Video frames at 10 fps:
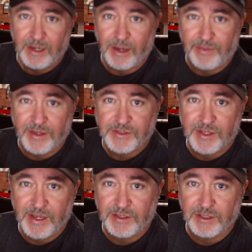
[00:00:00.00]
And this
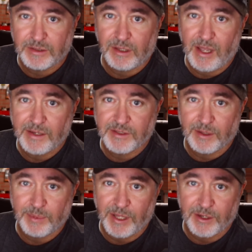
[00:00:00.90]
thing just lights
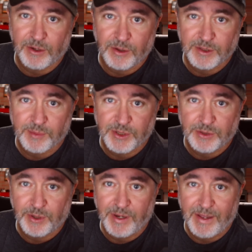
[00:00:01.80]
up like a Christmas
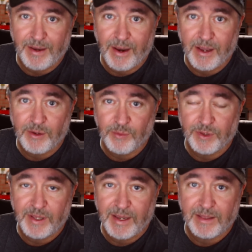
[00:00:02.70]
tree at night
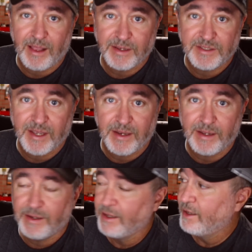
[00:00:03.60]
when the headlights hit
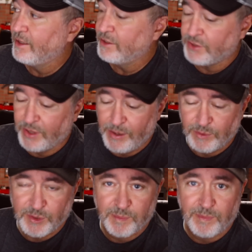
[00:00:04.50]
it. So that
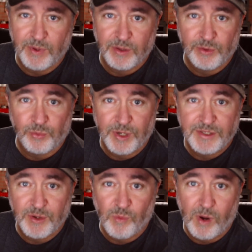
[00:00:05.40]
was the
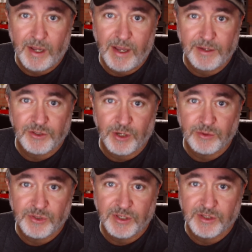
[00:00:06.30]
reason why I
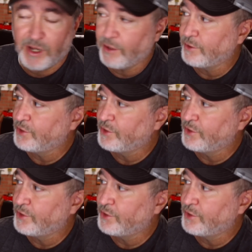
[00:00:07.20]
chose this color